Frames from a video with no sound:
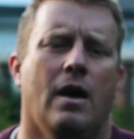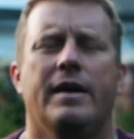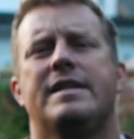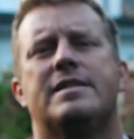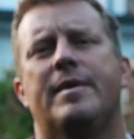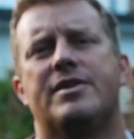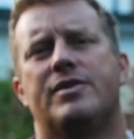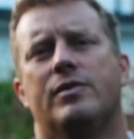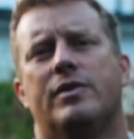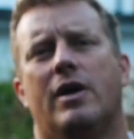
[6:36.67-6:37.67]
I need to make
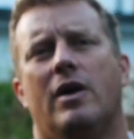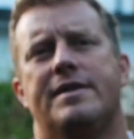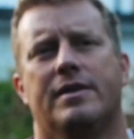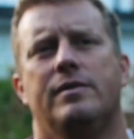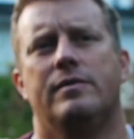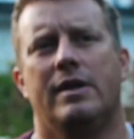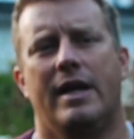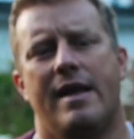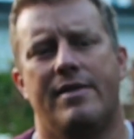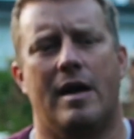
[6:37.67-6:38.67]
sure that I don't
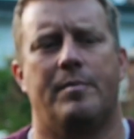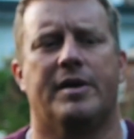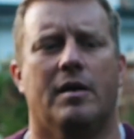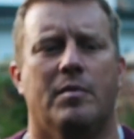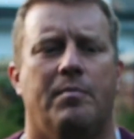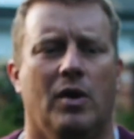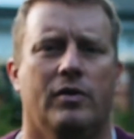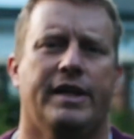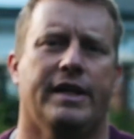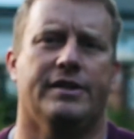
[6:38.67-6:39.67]
let that become a
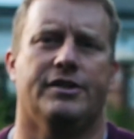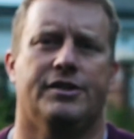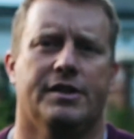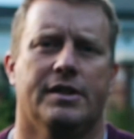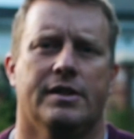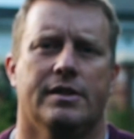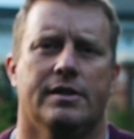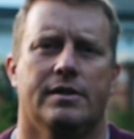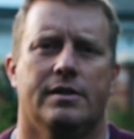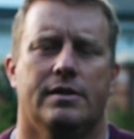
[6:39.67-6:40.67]
blockage
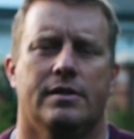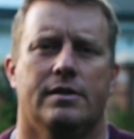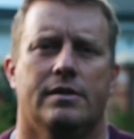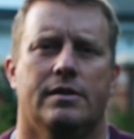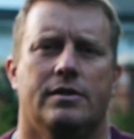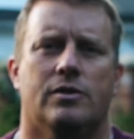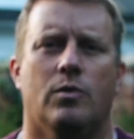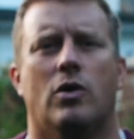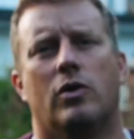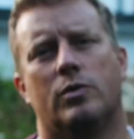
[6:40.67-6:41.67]
to
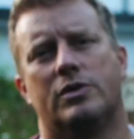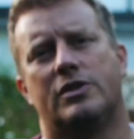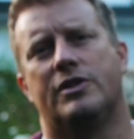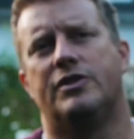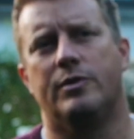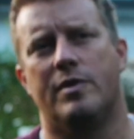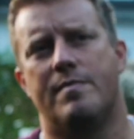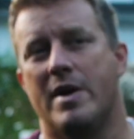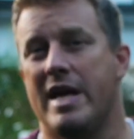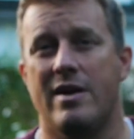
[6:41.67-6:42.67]
what God wants to do
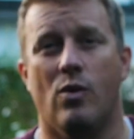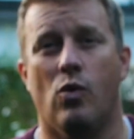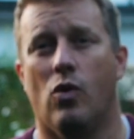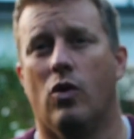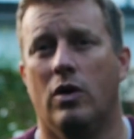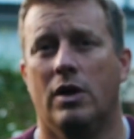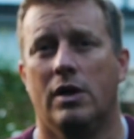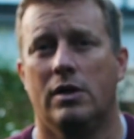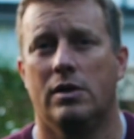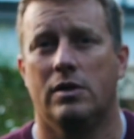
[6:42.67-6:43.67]
with me or
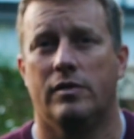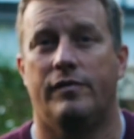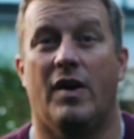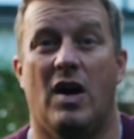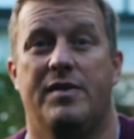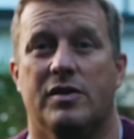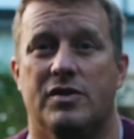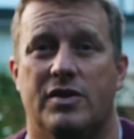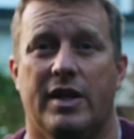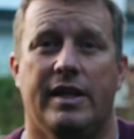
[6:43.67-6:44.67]
for
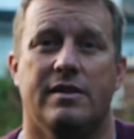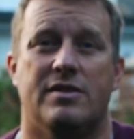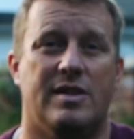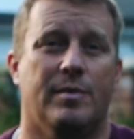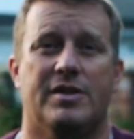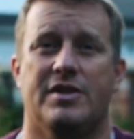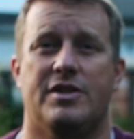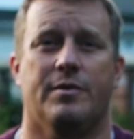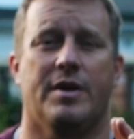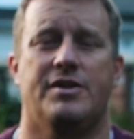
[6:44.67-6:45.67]
others in similar
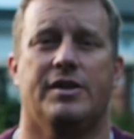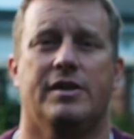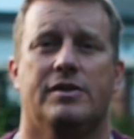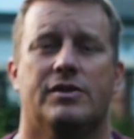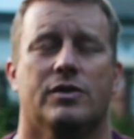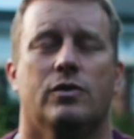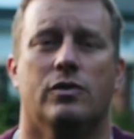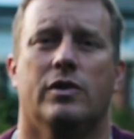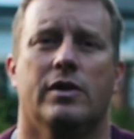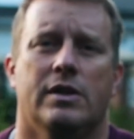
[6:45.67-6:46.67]
situations
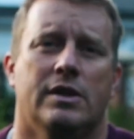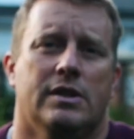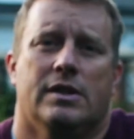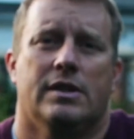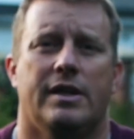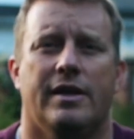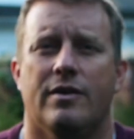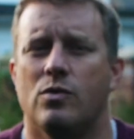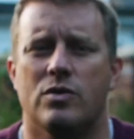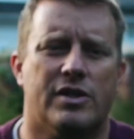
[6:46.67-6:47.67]
or, you
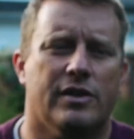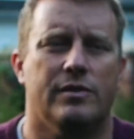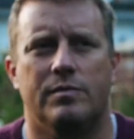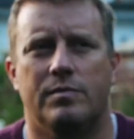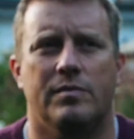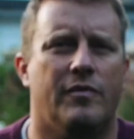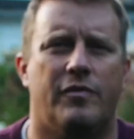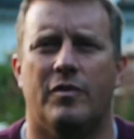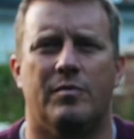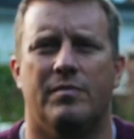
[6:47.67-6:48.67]
know, also
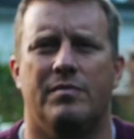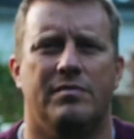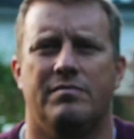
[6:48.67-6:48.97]
from